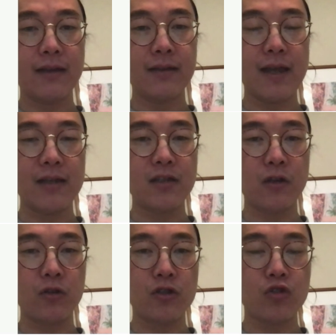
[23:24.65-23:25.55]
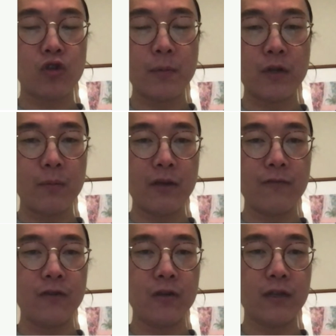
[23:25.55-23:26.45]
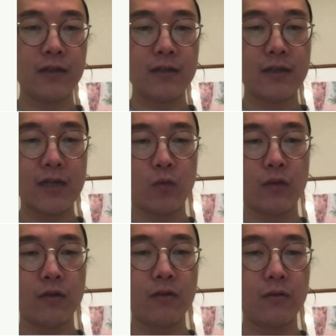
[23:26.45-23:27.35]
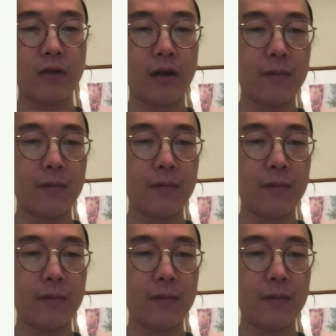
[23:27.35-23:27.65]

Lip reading: takes a little descriptor bit field and decides what to do there.